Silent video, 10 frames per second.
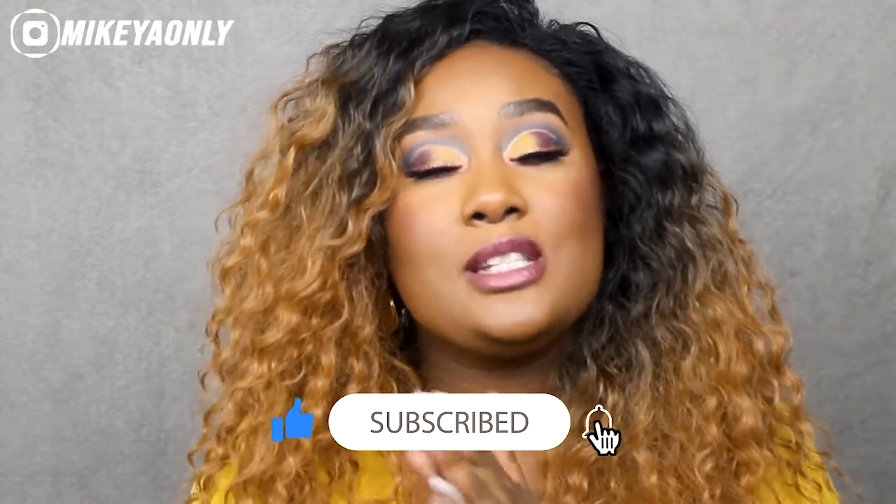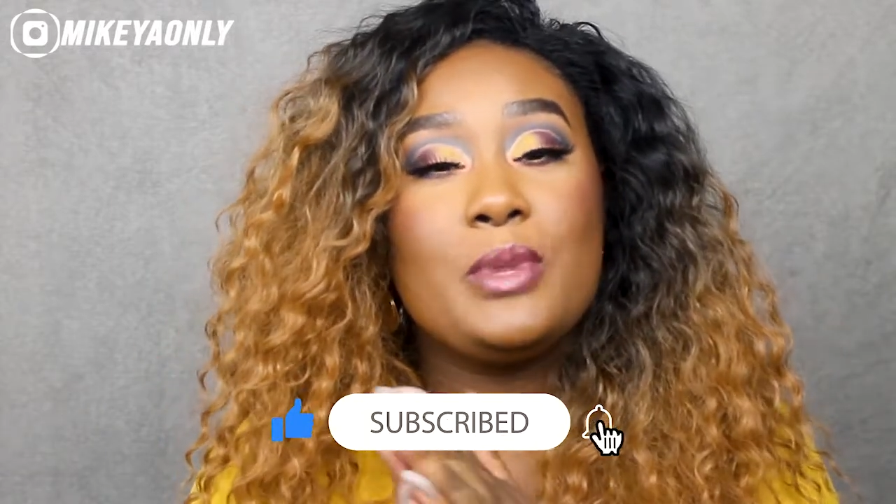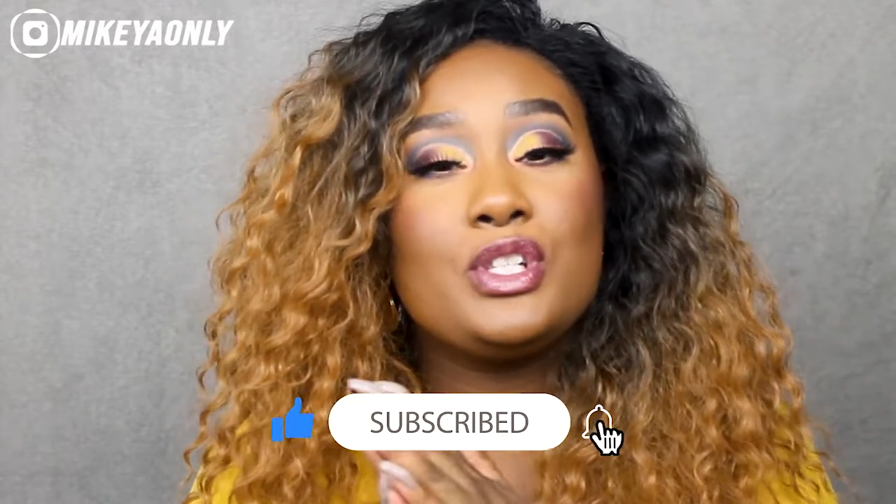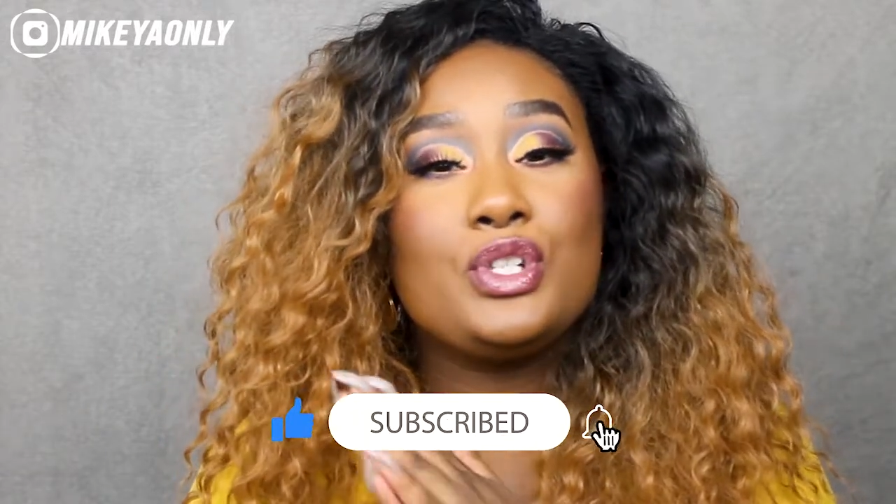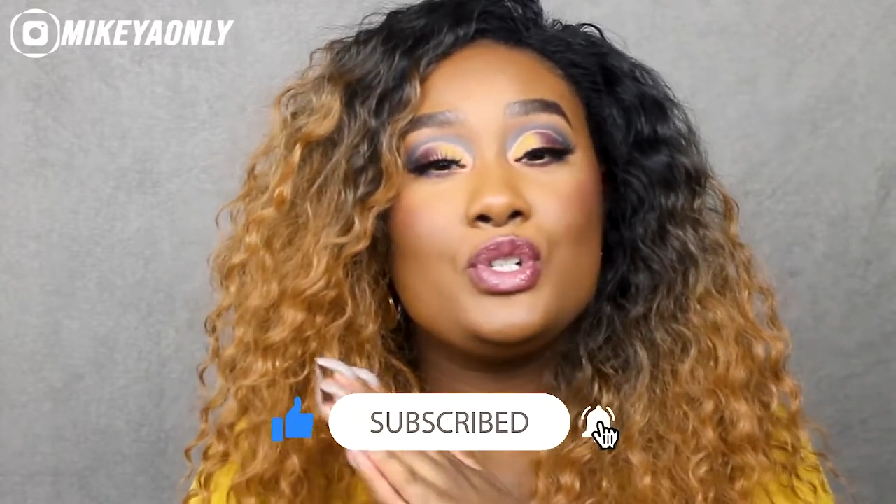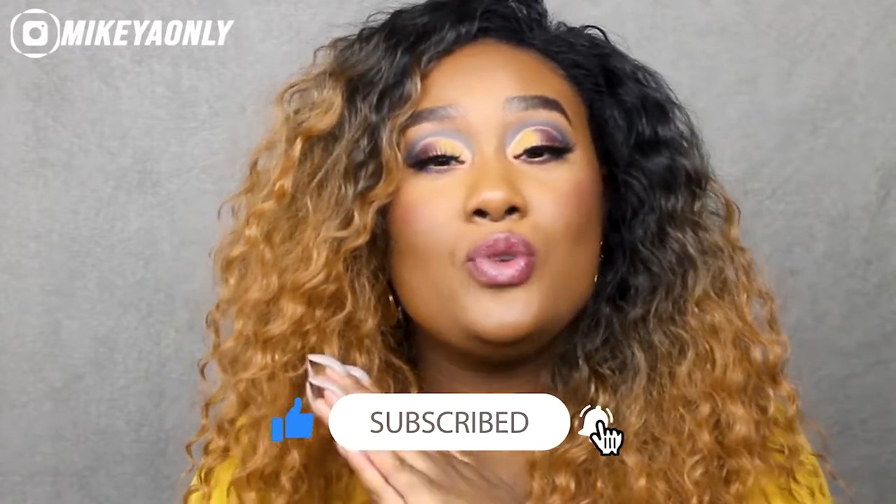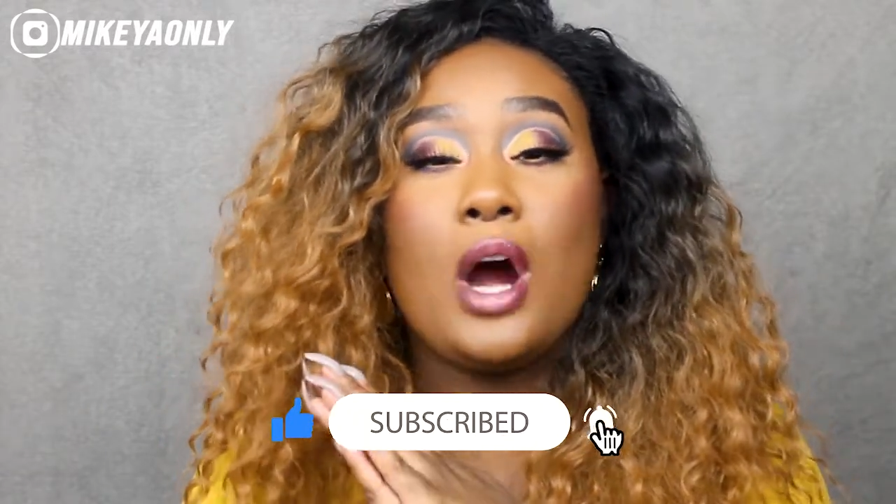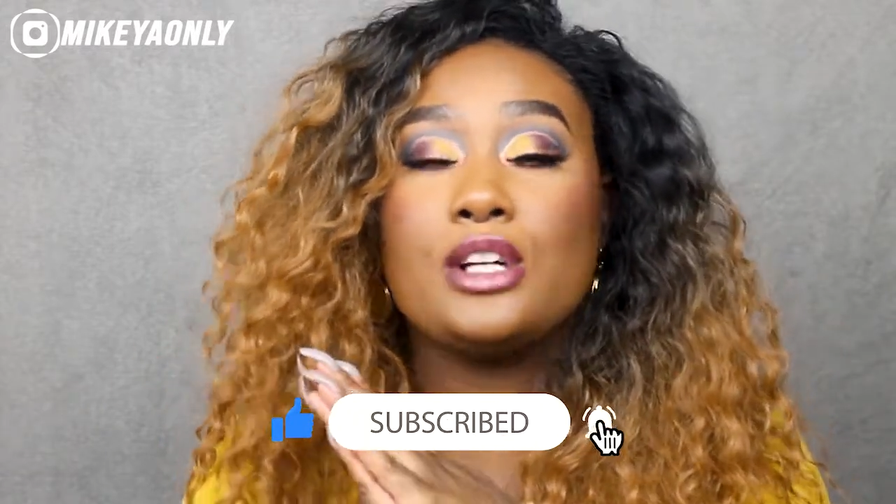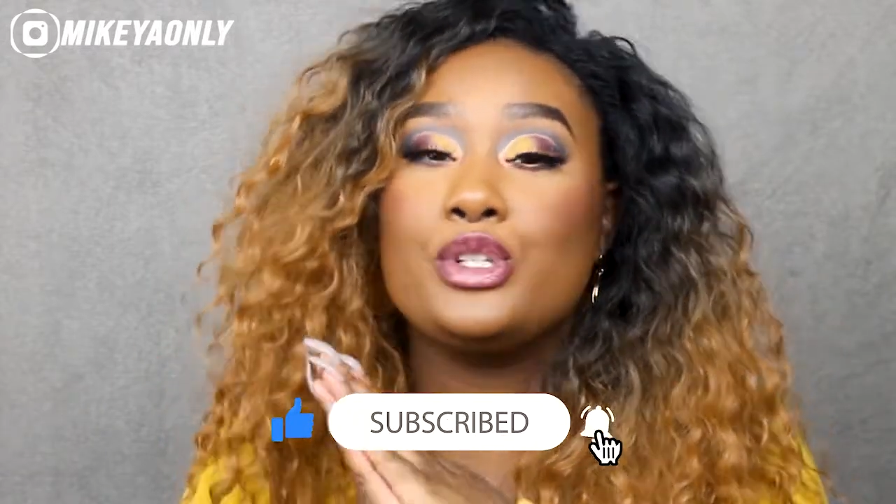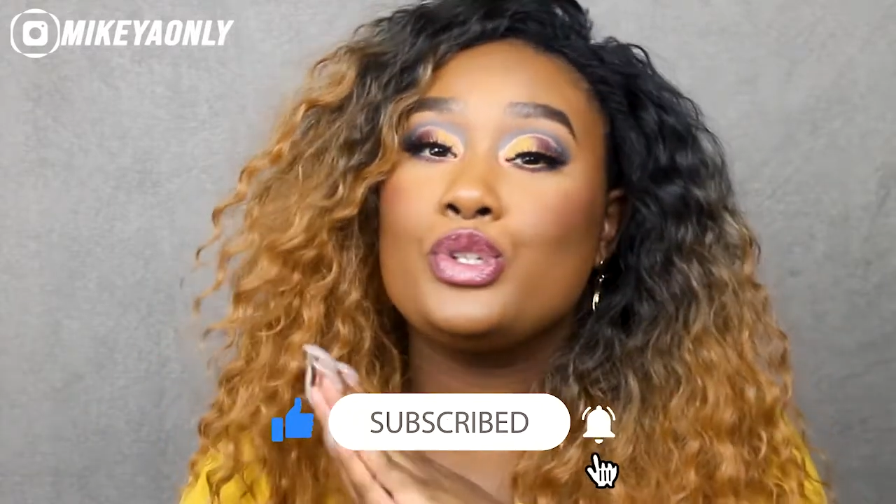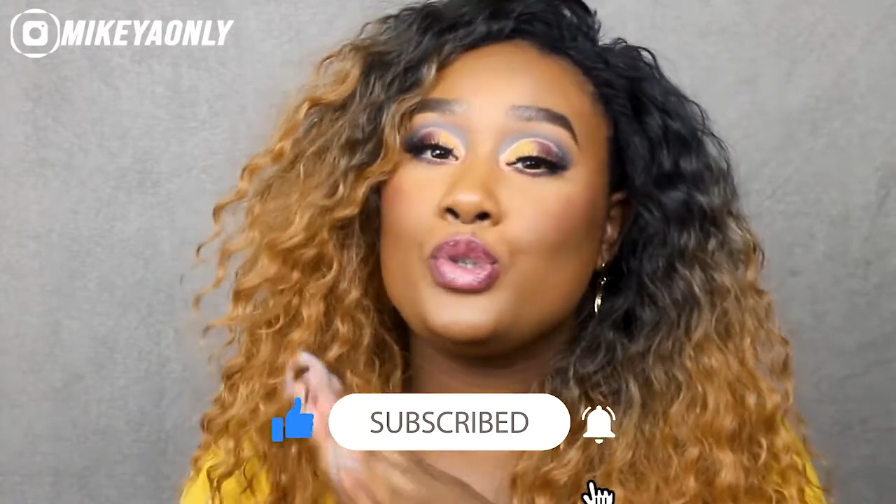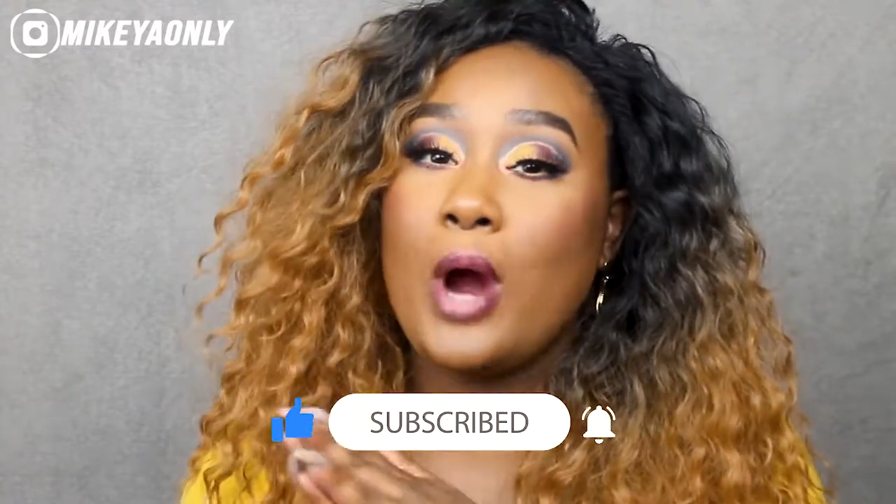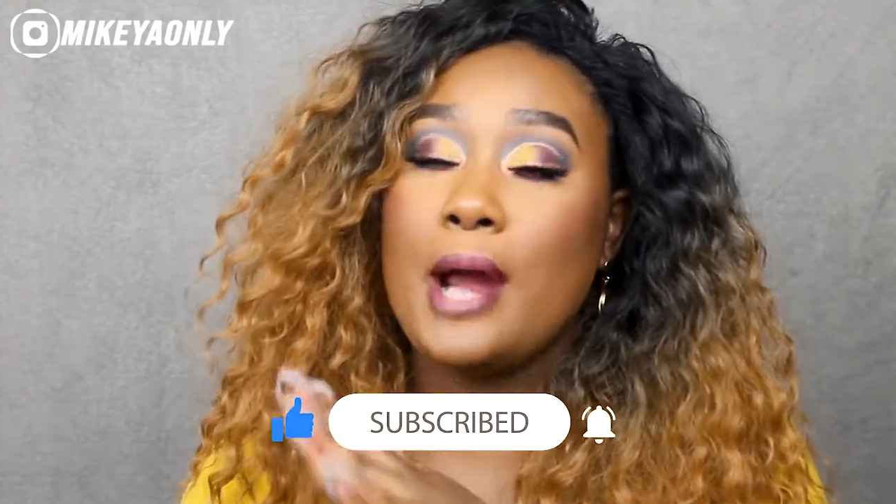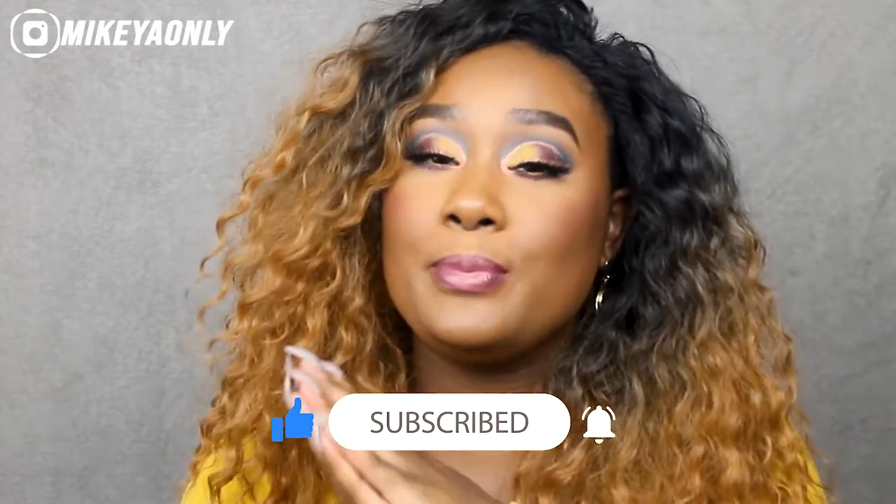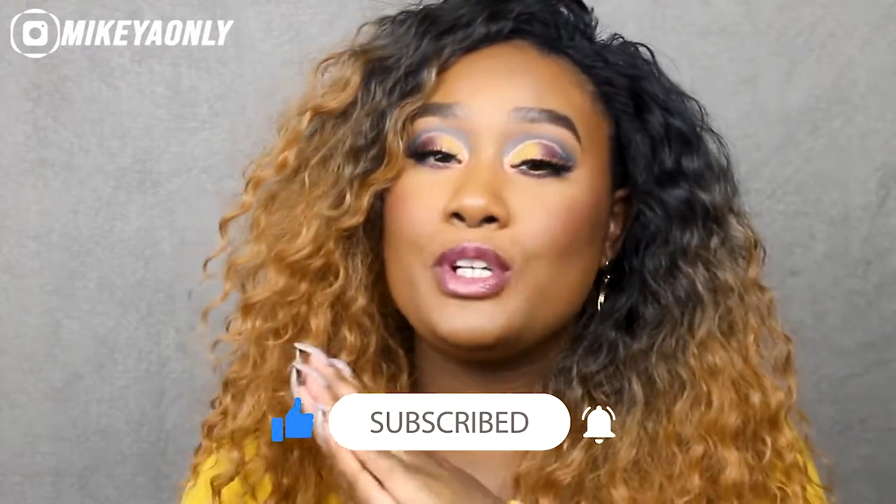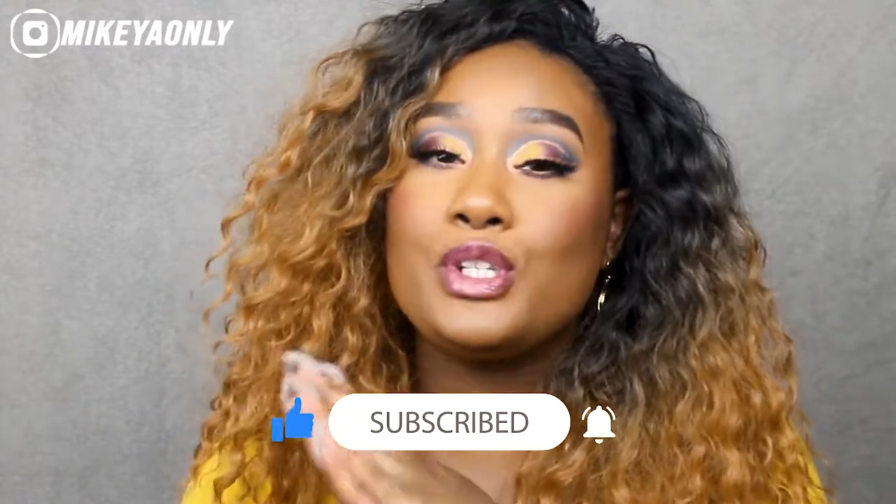make sure you are subscribed